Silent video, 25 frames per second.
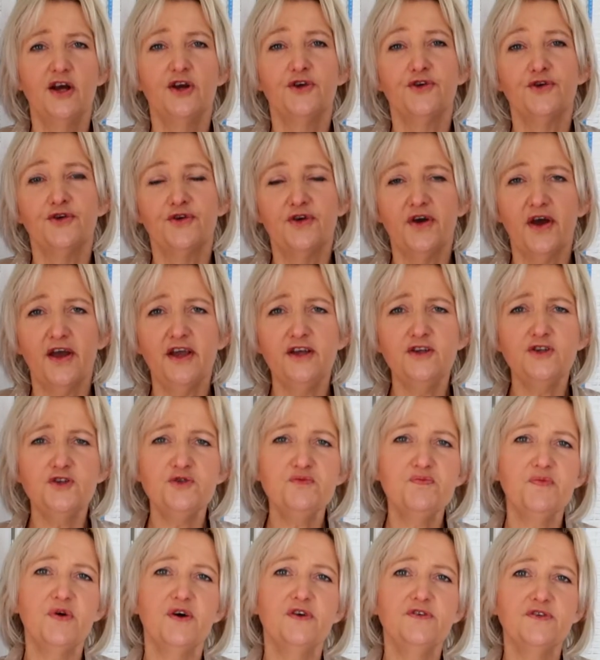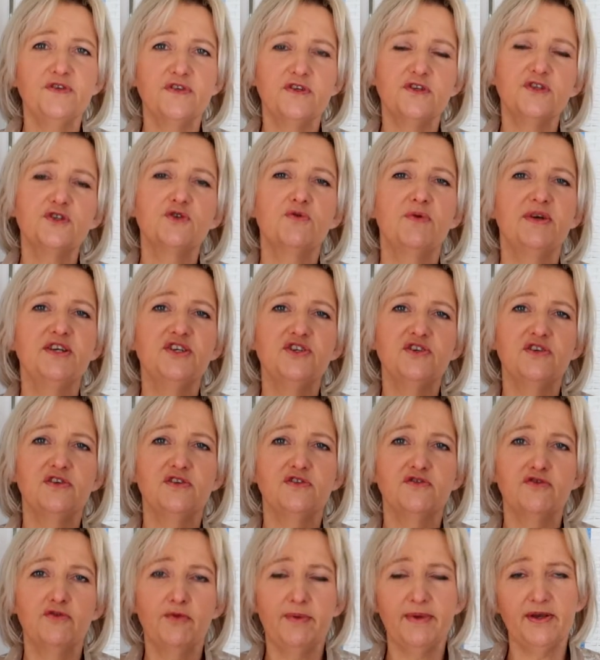you're going to post those
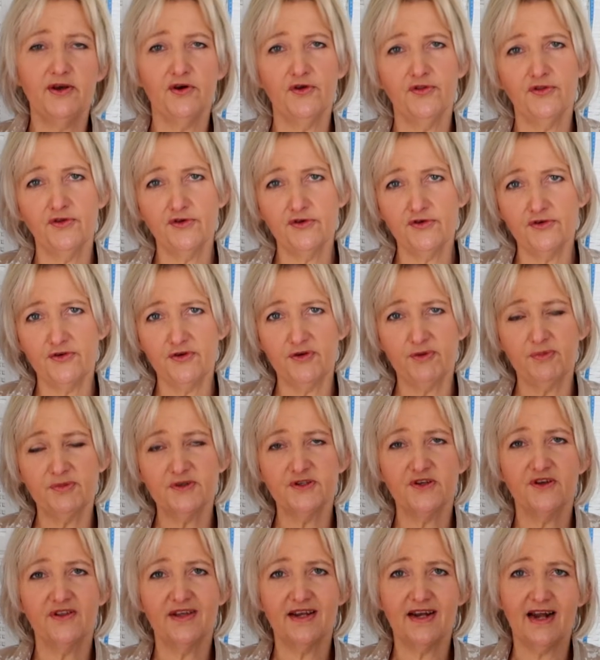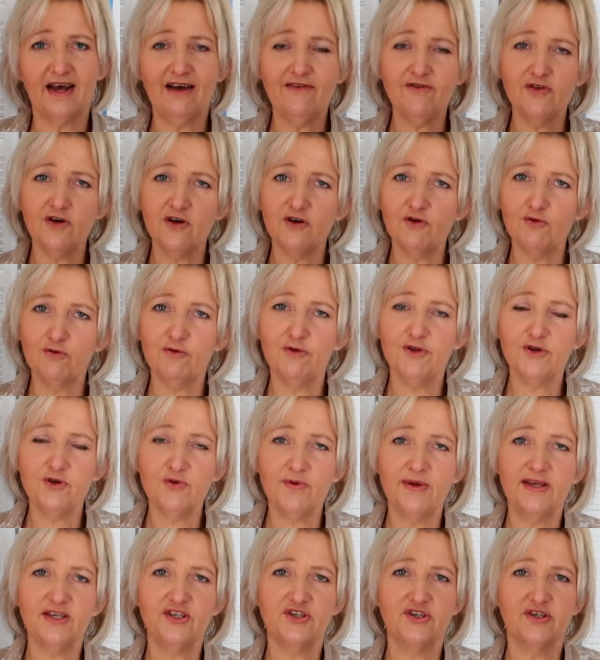questions for me on the group so that I've got all the
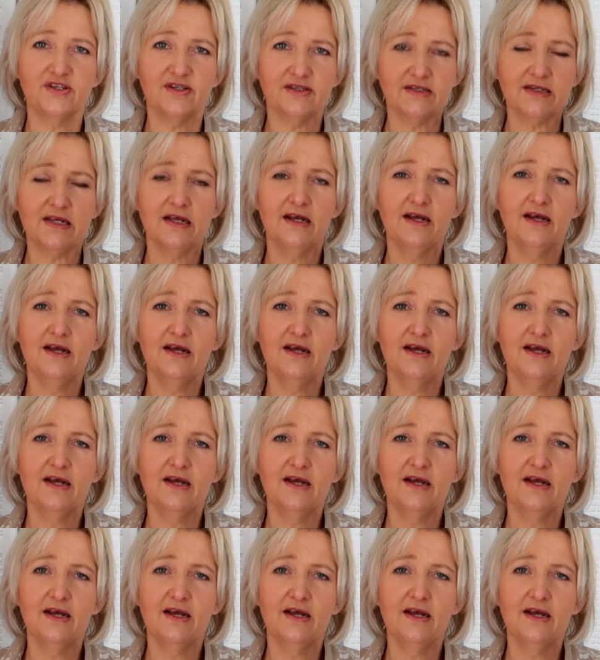questions.